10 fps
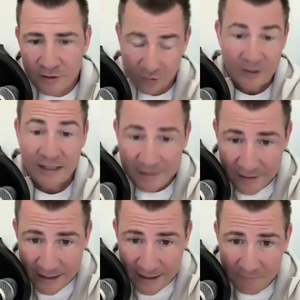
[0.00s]
Suzanne's
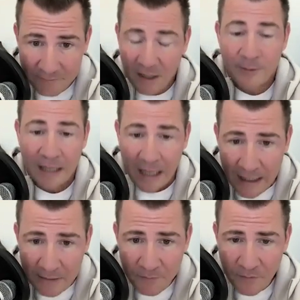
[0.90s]
a lady, I'm a
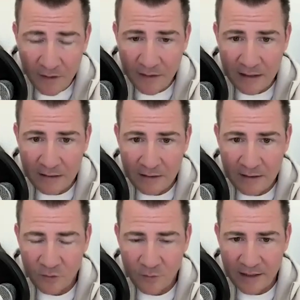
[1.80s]
guy, that
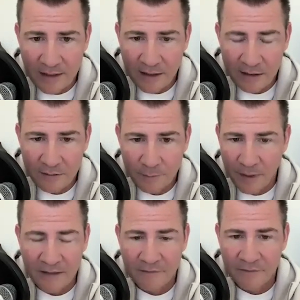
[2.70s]
gives me
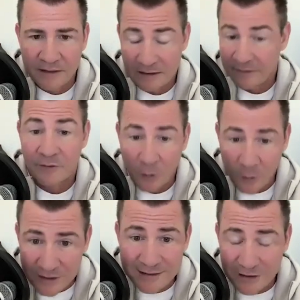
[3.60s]
inherent benefits and
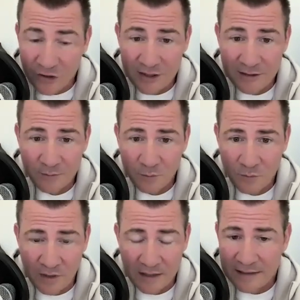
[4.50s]
difficulties that she
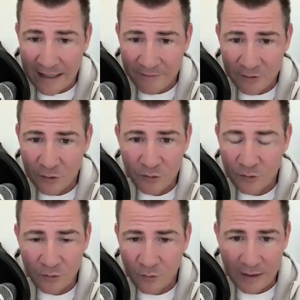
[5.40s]
doesn't have
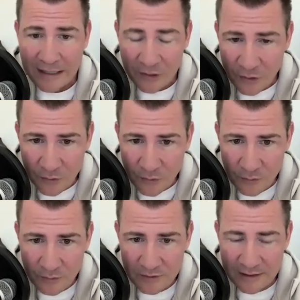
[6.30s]
to or get
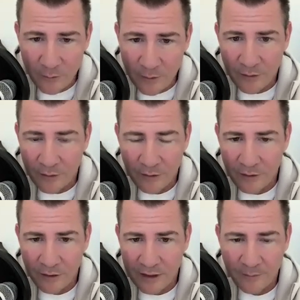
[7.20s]
to deal with
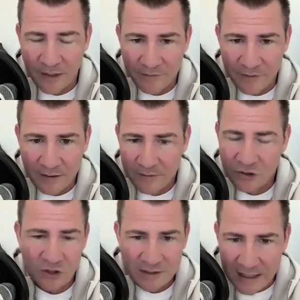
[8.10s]
or, or get benefit of.
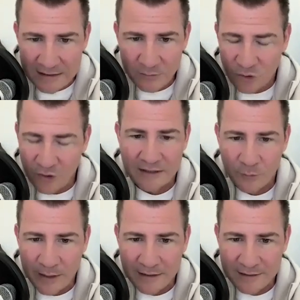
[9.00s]
And she's got some
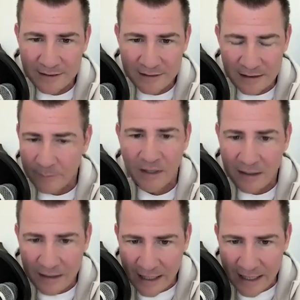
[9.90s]
strengths and weaknesses that I'm
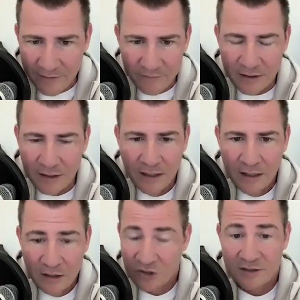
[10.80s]
not going to have. And
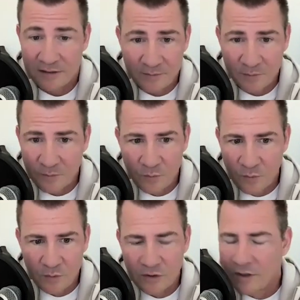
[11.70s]
she's
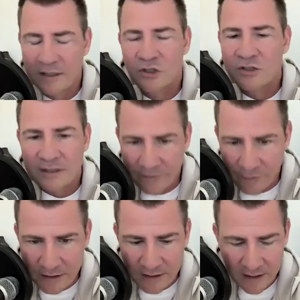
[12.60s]
just
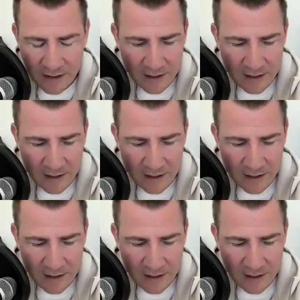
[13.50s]
different.